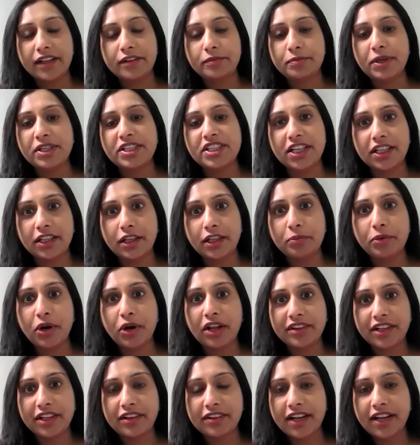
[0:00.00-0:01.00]
especially the
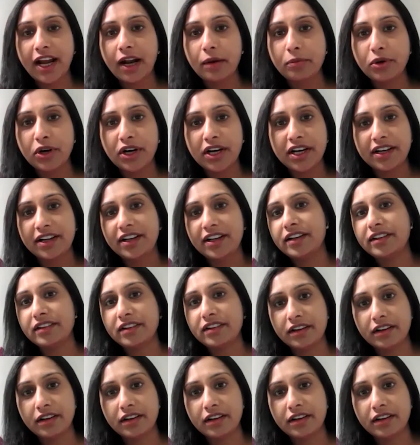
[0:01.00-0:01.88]
processed carbohydrates